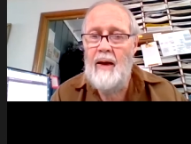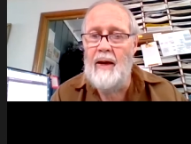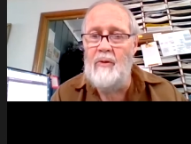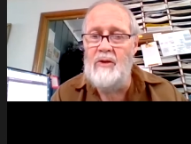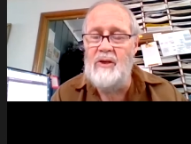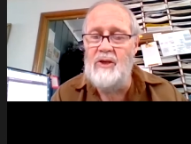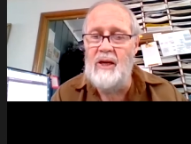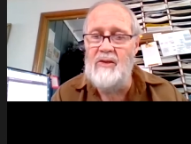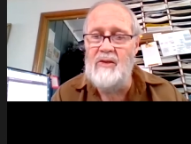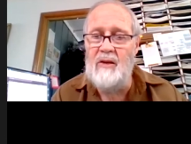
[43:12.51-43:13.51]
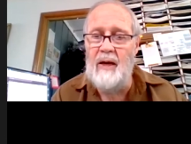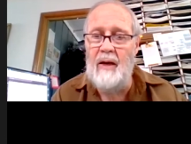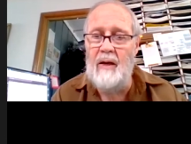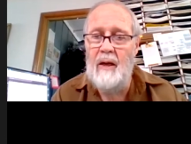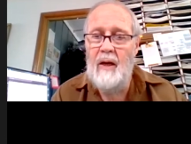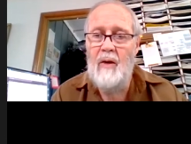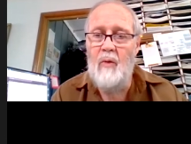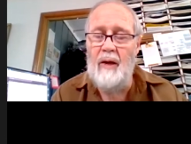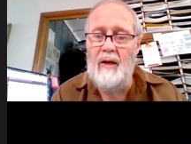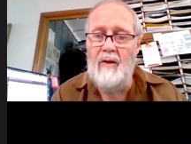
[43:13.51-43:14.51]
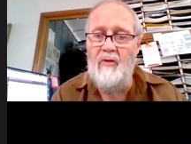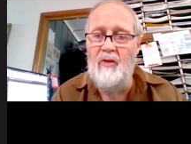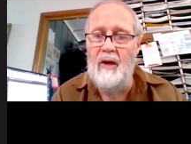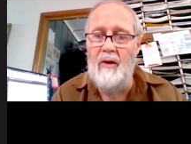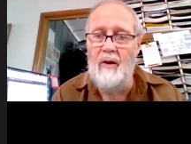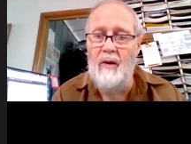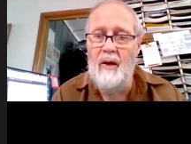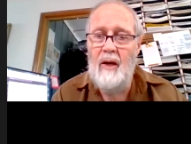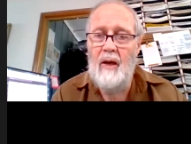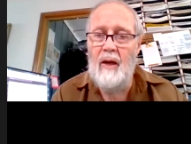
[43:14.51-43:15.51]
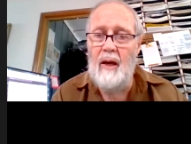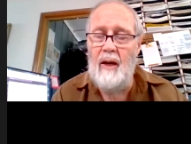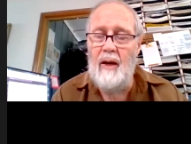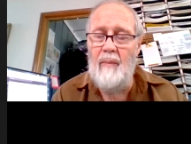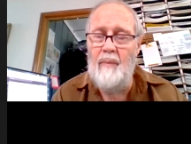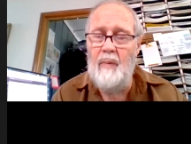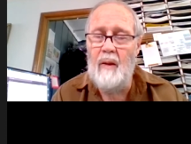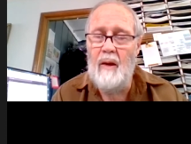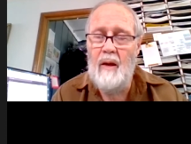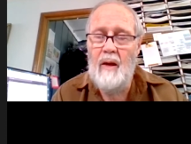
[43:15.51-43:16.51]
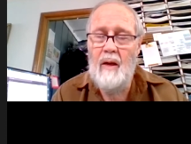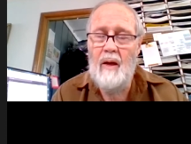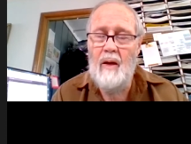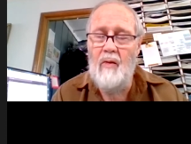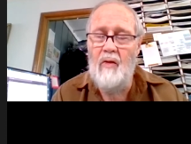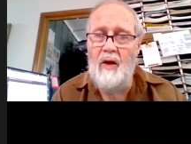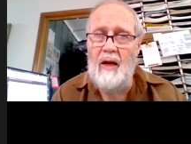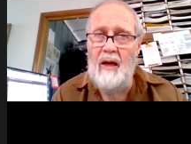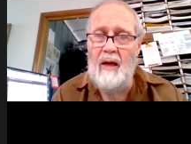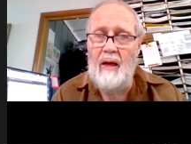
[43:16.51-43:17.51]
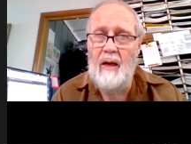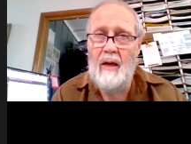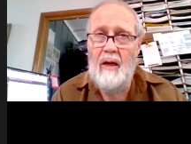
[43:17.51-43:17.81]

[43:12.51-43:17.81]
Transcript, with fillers: I would suggest that we consider the